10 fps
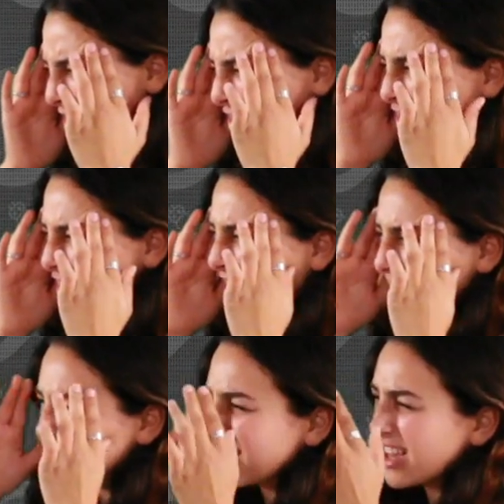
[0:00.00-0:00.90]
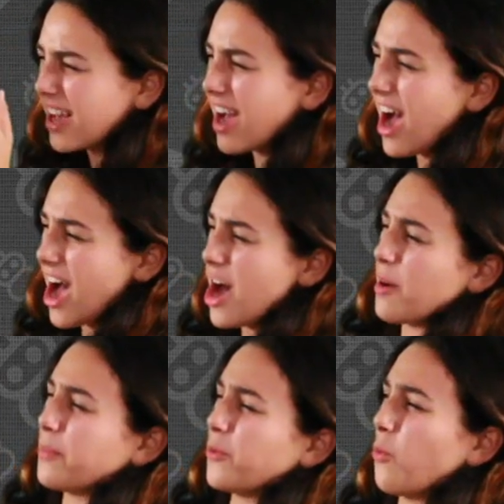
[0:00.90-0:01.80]
shut
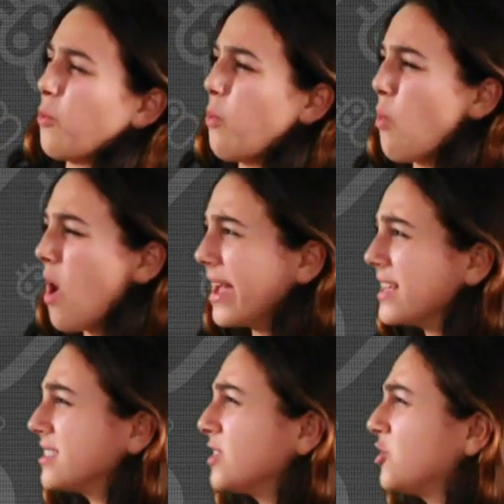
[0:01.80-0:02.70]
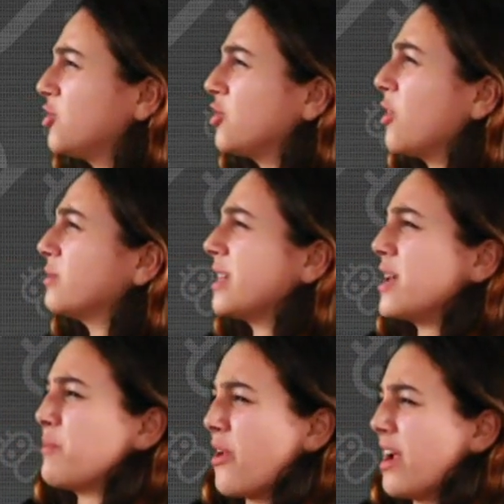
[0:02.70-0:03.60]
up. Why is it so
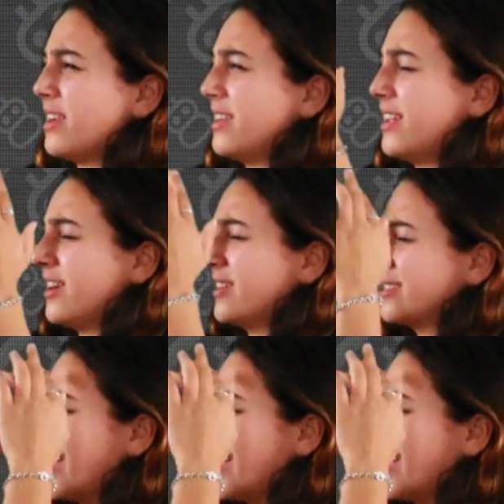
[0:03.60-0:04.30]
damn bright in here